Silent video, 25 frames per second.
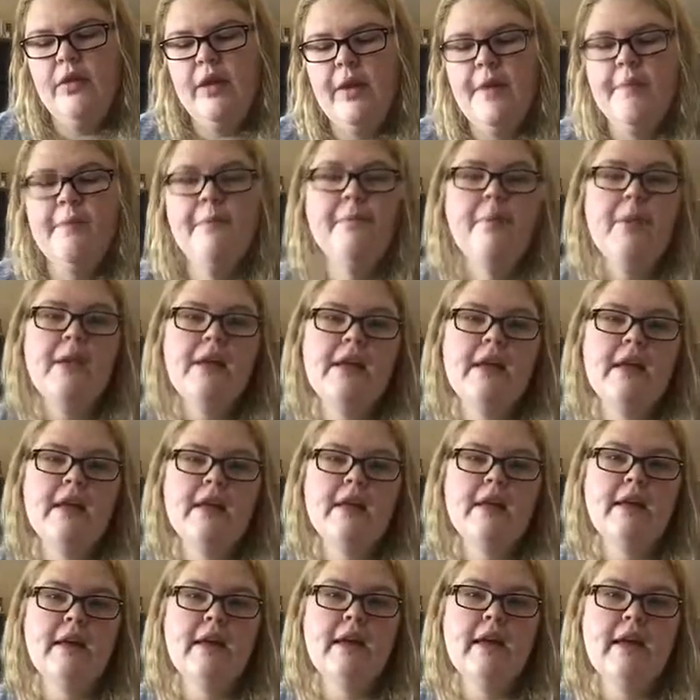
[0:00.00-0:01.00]
it
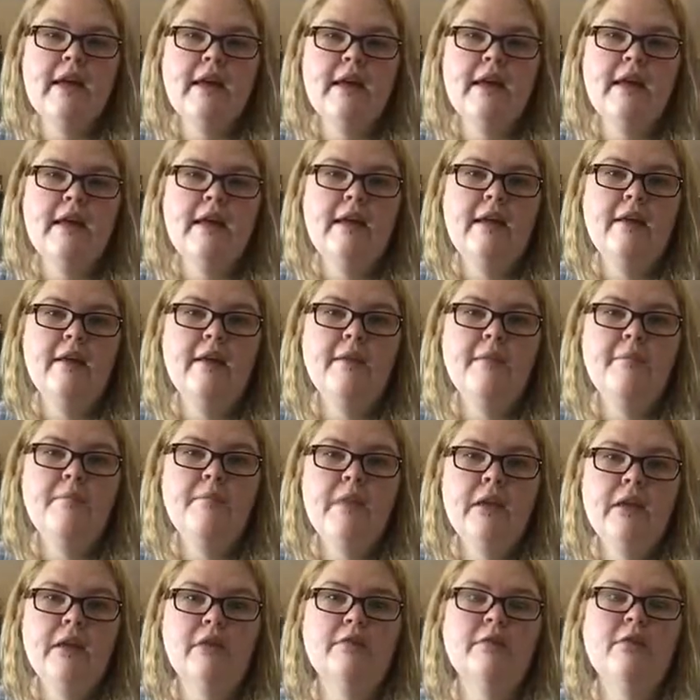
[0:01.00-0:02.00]
being a
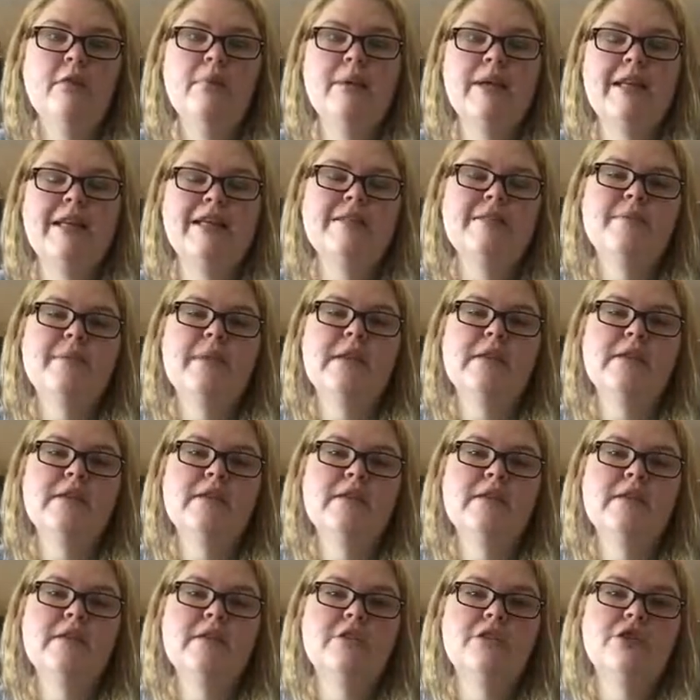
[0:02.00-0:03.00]
meal
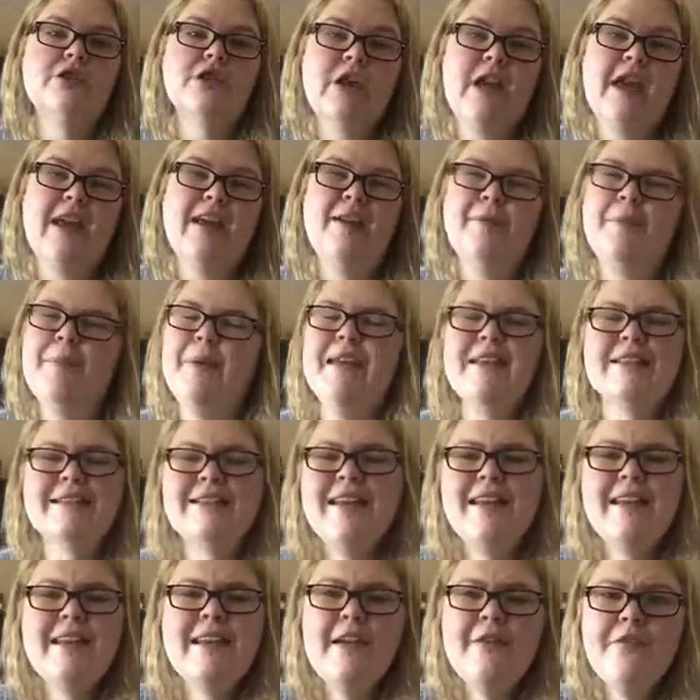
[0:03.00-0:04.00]
replacement shake, because
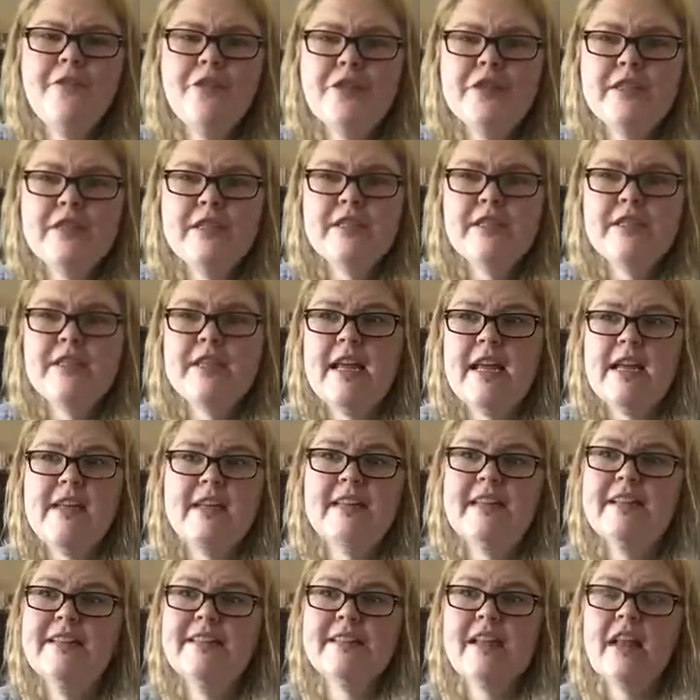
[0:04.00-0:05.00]
they never taste,
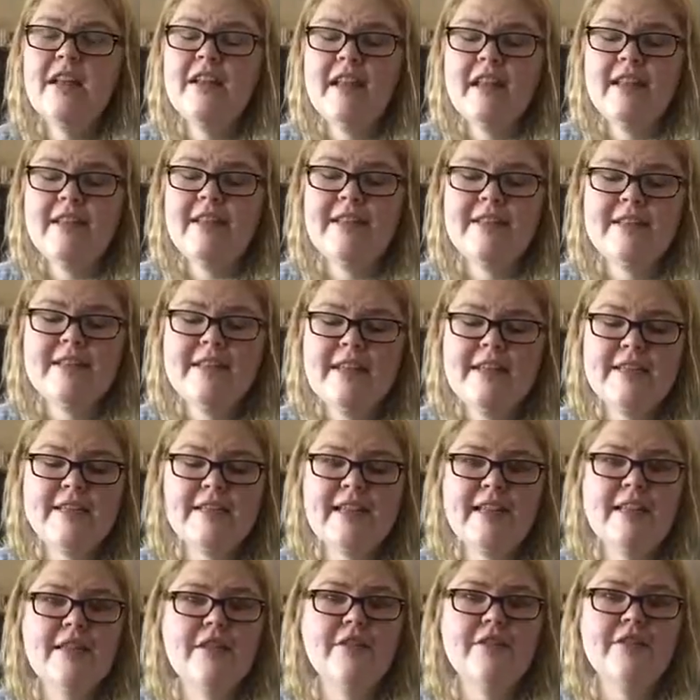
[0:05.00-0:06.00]
it's not like it tastes
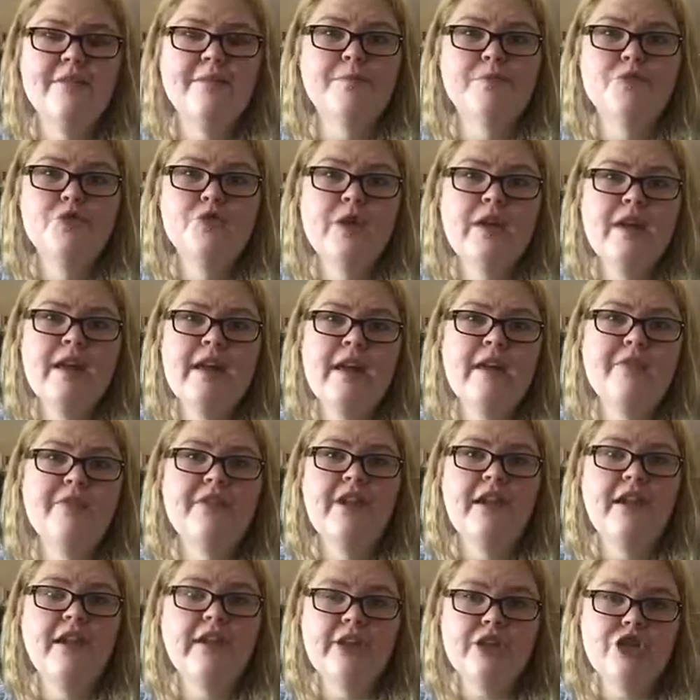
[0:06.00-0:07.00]
like you're drinking a
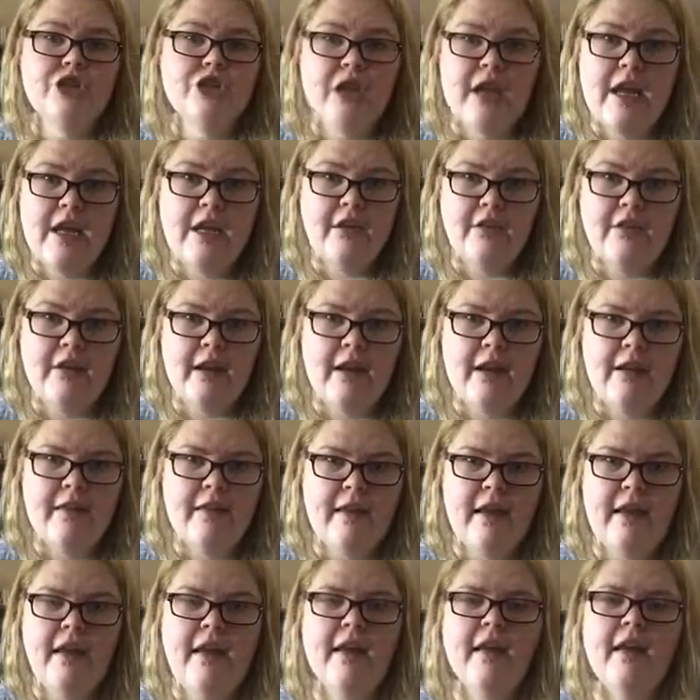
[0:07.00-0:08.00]
vanilla shake or
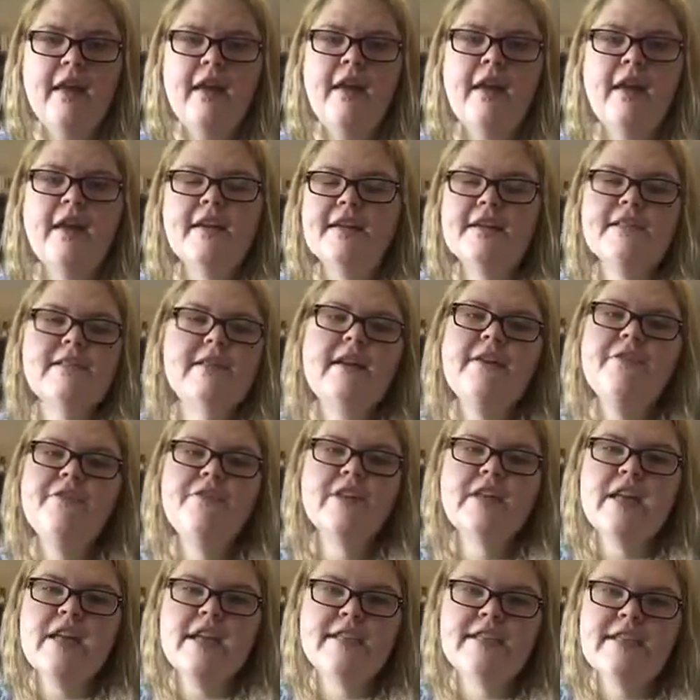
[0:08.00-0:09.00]
anything. It doesn't ever
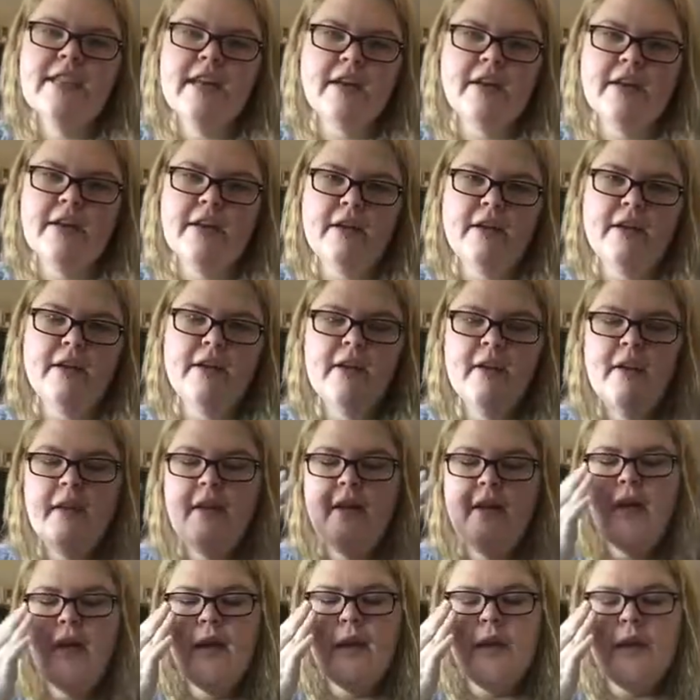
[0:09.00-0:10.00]
taste that good.
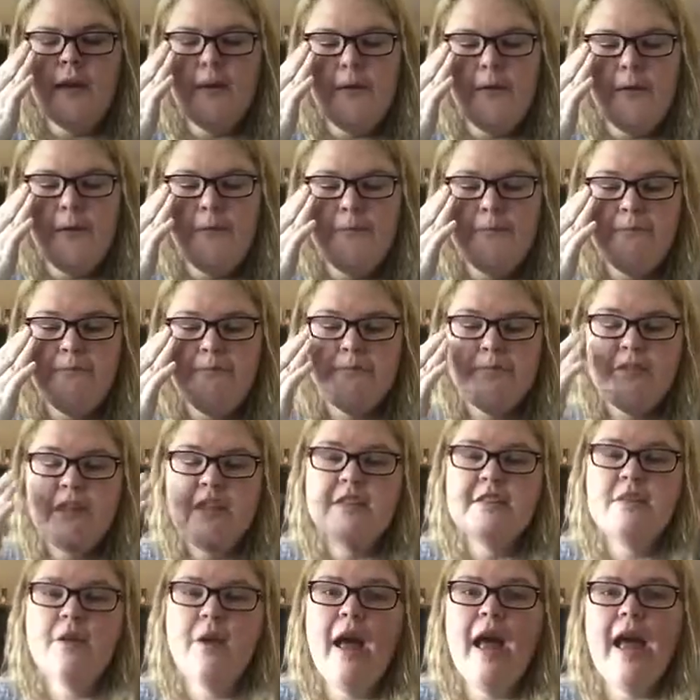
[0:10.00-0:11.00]

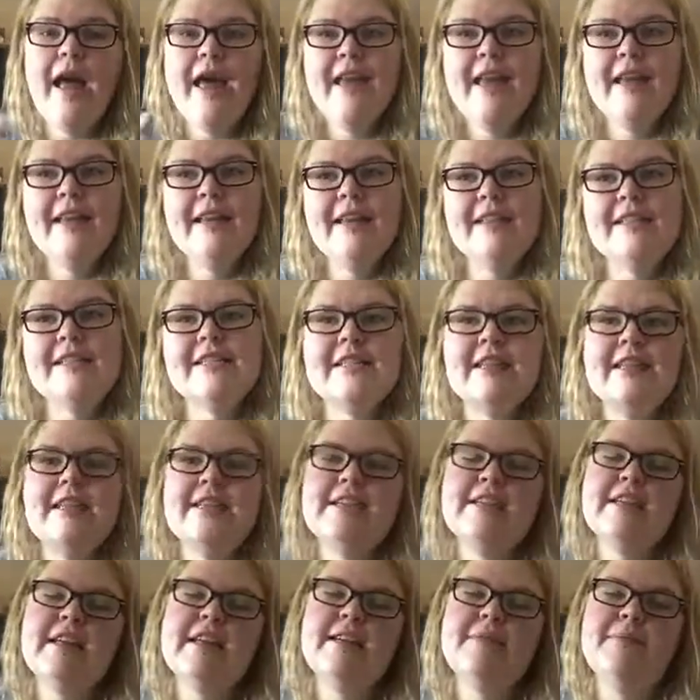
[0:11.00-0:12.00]
So adding these
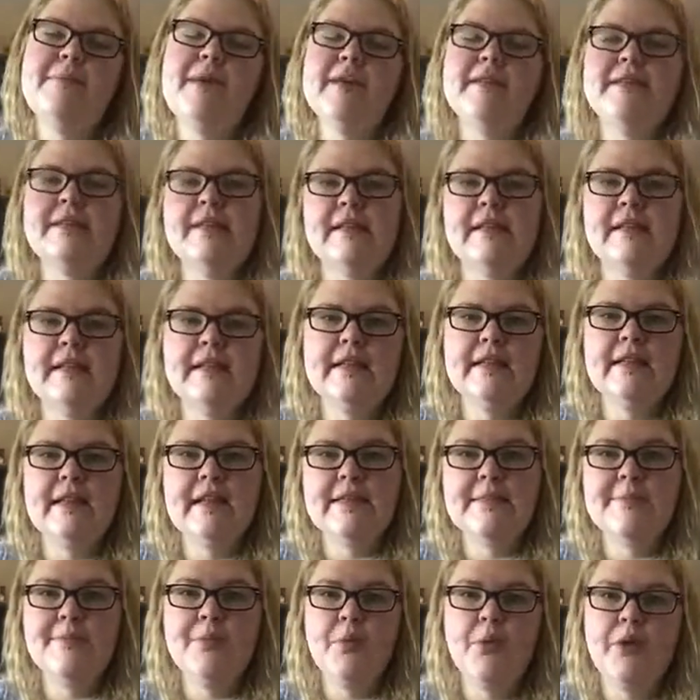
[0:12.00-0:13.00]
things in makes it a little
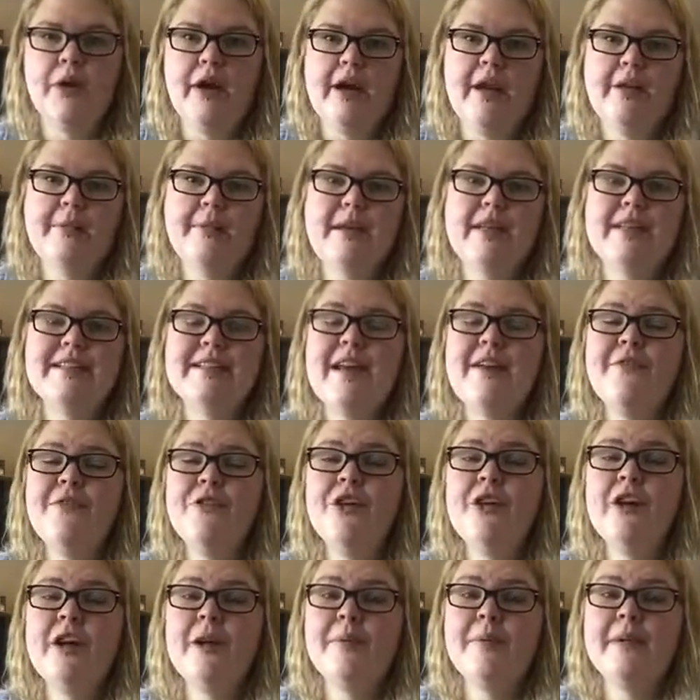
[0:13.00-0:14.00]
less boring, because after
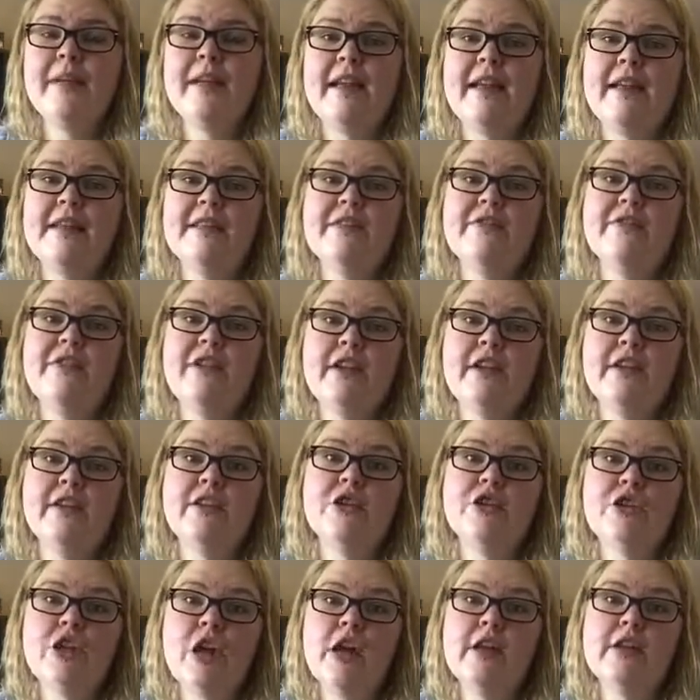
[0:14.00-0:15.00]
a couple of days of vanilla
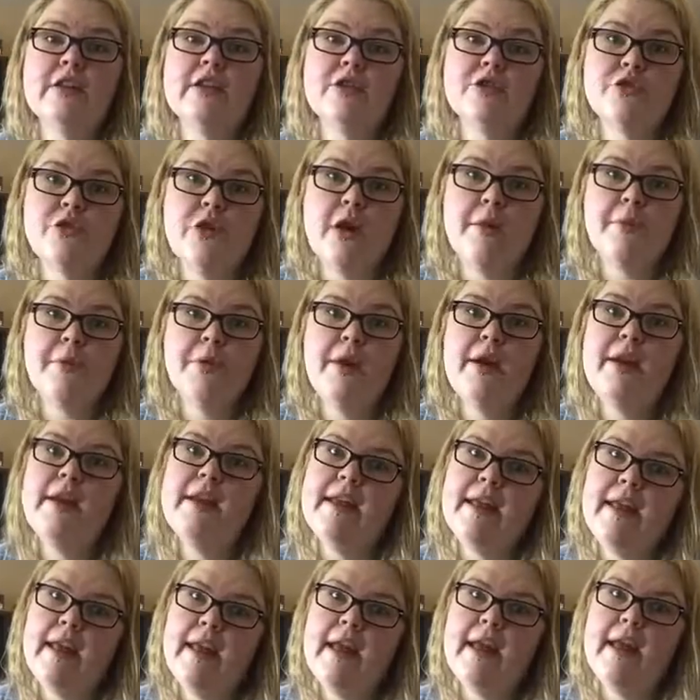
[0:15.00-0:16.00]
chocolate strawberry,
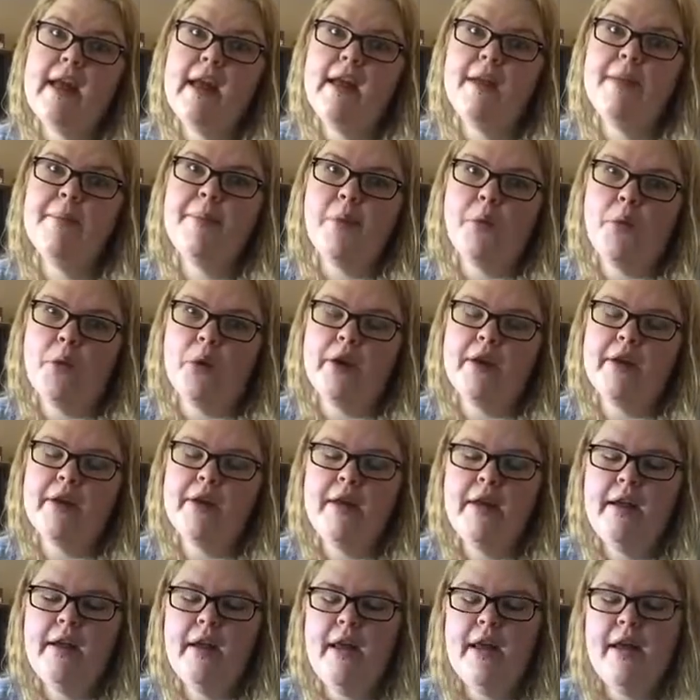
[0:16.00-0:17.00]
you get kind of bored.
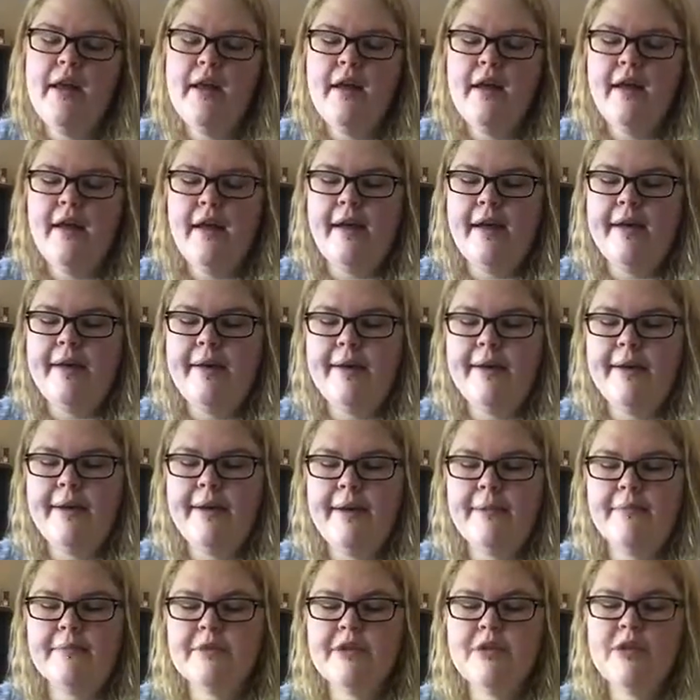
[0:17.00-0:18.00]

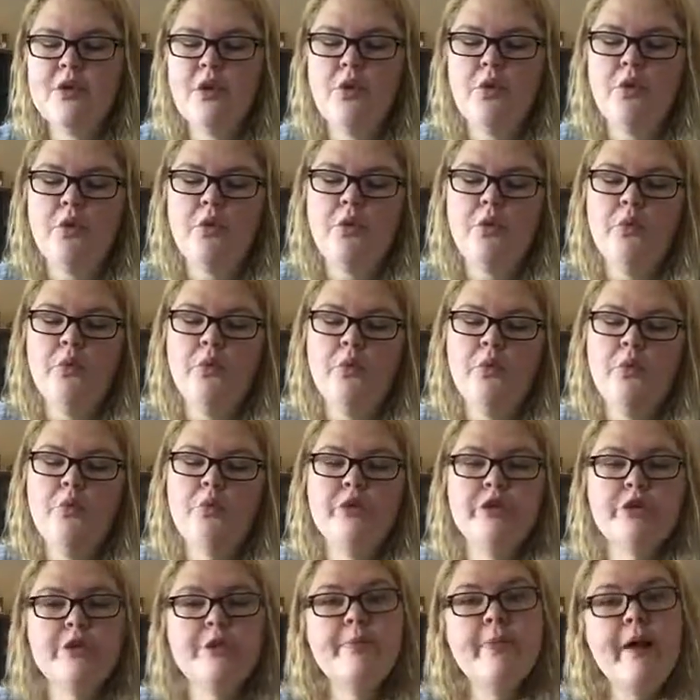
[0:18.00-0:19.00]
So
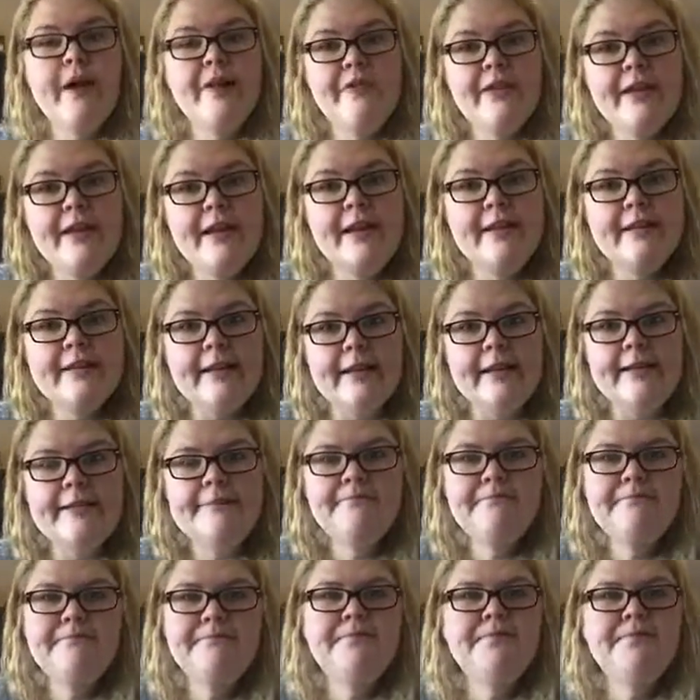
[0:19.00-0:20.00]
to my vanilla,